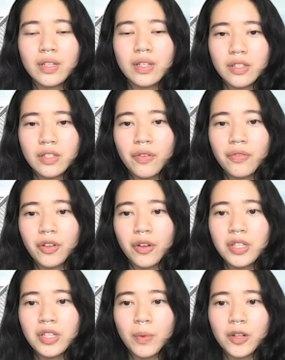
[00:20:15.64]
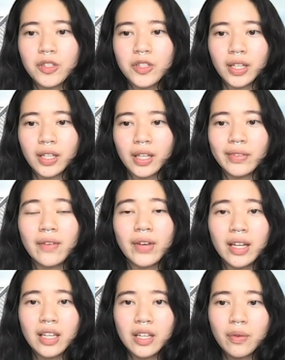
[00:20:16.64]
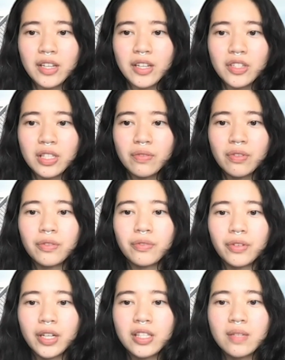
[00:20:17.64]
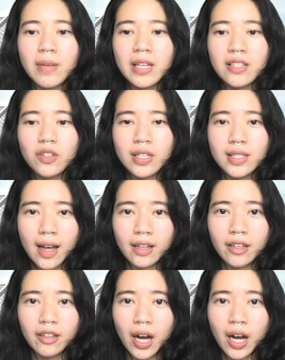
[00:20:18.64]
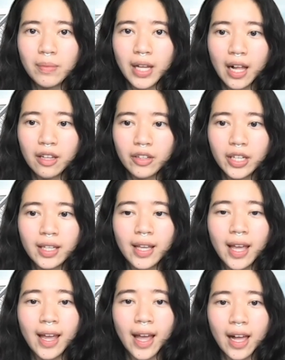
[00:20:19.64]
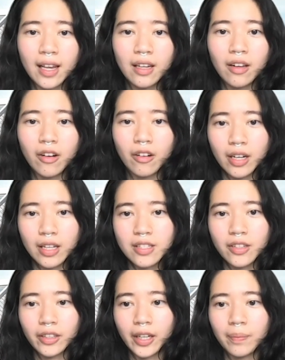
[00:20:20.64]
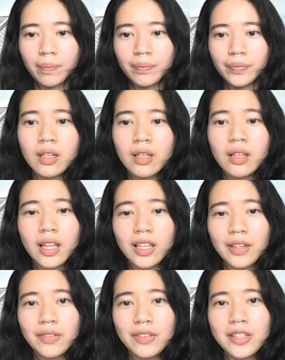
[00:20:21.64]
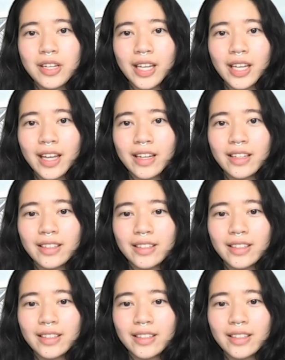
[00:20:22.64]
So for those watching, if you have any questions, feel free to message us at Ilham Gallery KL on Instagram. Thank you for tuning in.